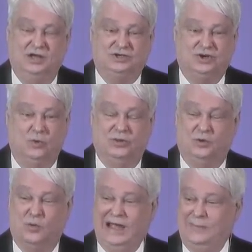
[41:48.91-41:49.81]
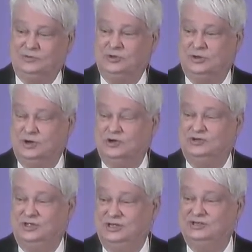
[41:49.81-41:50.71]
So, when the rapture
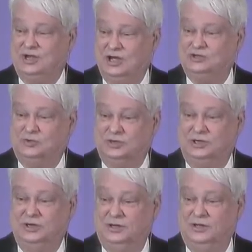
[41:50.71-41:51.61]
occurs in this country,